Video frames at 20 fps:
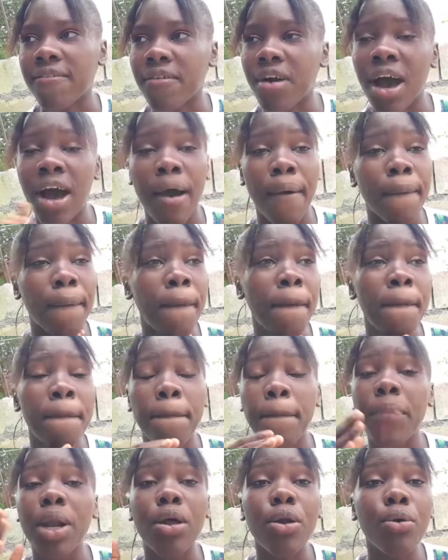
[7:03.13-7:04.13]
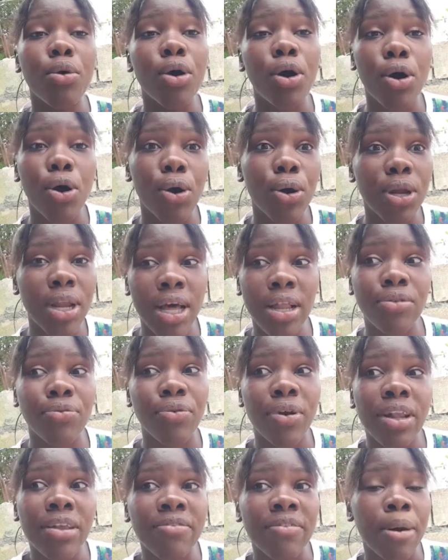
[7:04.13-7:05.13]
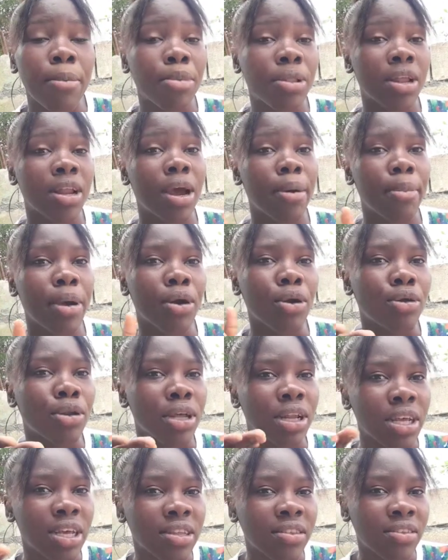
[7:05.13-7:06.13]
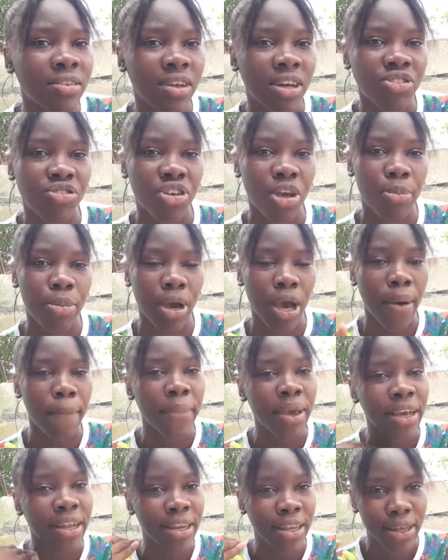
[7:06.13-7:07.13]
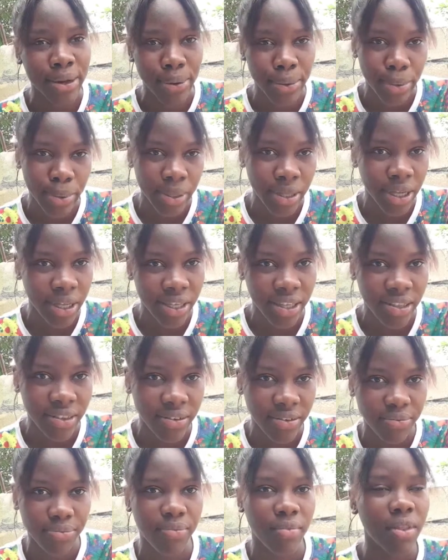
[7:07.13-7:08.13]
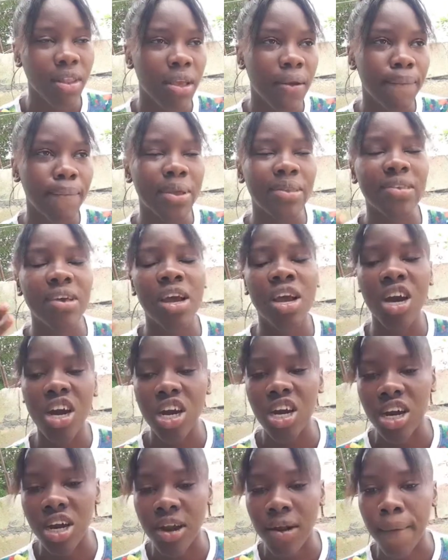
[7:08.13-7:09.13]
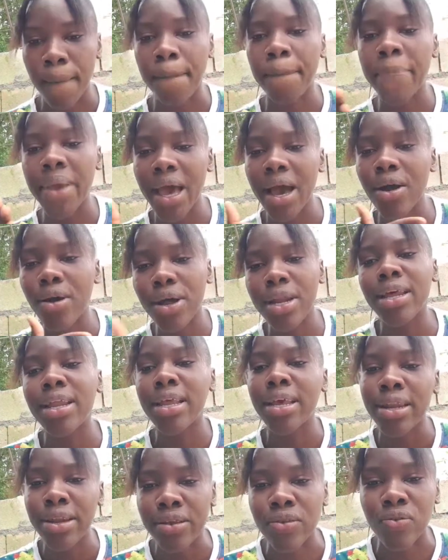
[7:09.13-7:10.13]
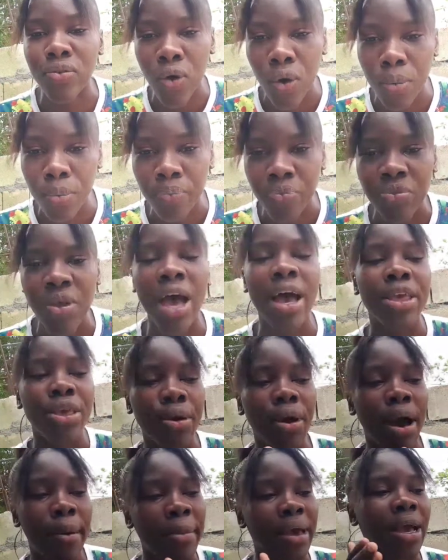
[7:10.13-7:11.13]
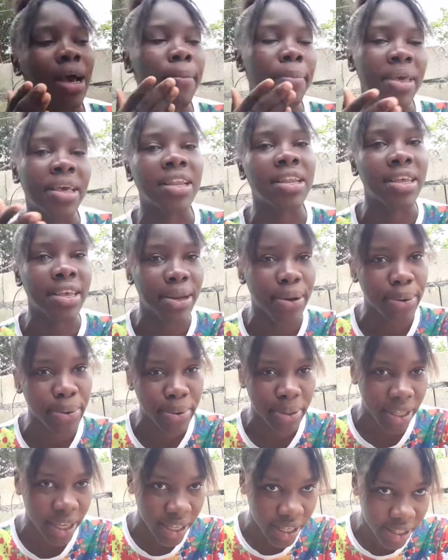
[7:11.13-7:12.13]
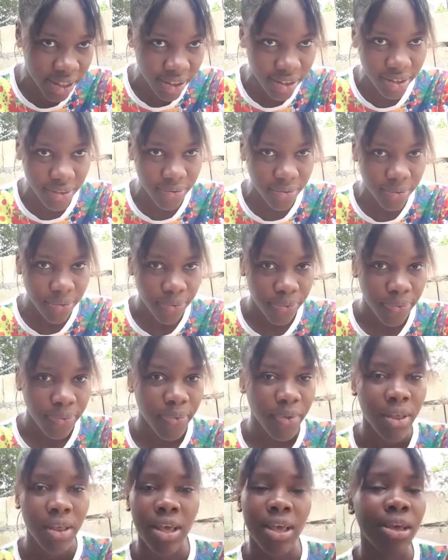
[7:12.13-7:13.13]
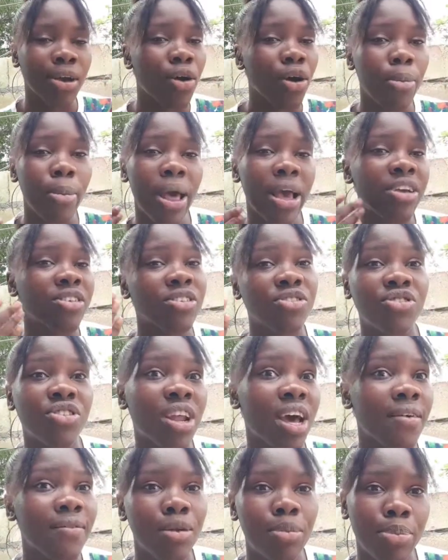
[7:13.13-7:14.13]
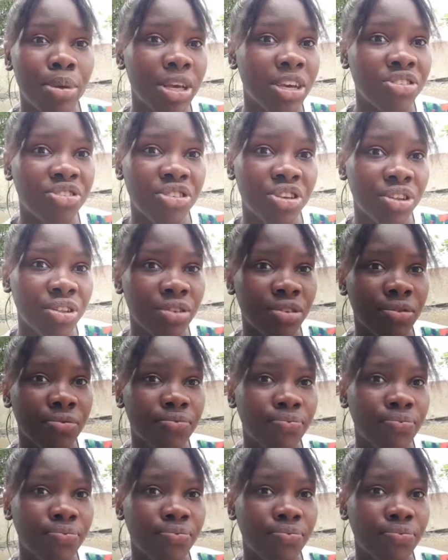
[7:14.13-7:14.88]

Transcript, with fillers: Cause I don't know how that's relevant. So that I'm going to delete it and she make a big deal out of it. I say, girl, me, I gotta delete this something and you I make a big deal out of it. It come like she don't have no patience.